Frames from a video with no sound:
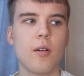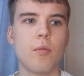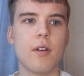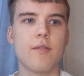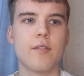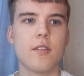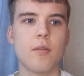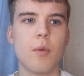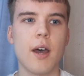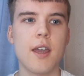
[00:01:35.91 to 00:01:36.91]
with the
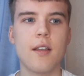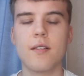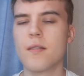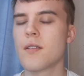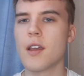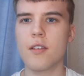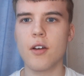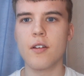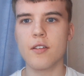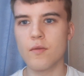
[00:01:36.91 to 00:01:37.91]
way these
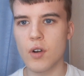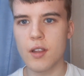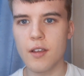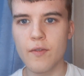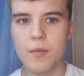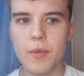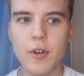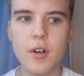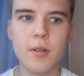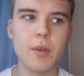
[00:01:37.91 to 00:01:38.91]
owners are running this football
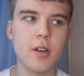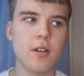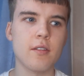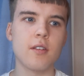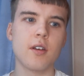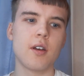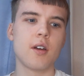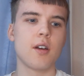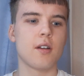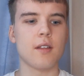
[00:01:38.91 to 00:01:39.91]
club because
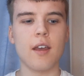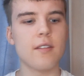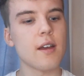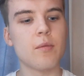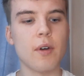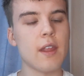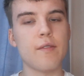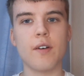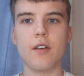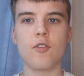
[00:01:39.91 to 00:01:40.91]
they said when they
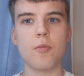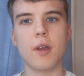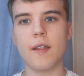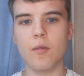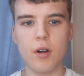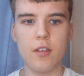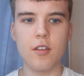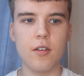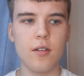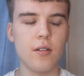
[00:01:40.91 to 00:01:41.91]
first come in they wanted
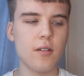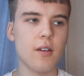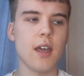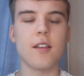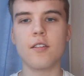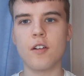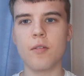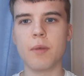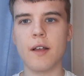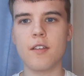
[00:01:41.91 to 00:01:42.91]
to get this
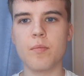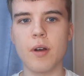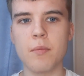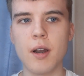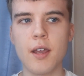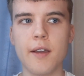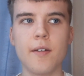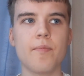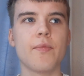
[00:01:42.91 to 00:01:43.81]
club back to the Premier League.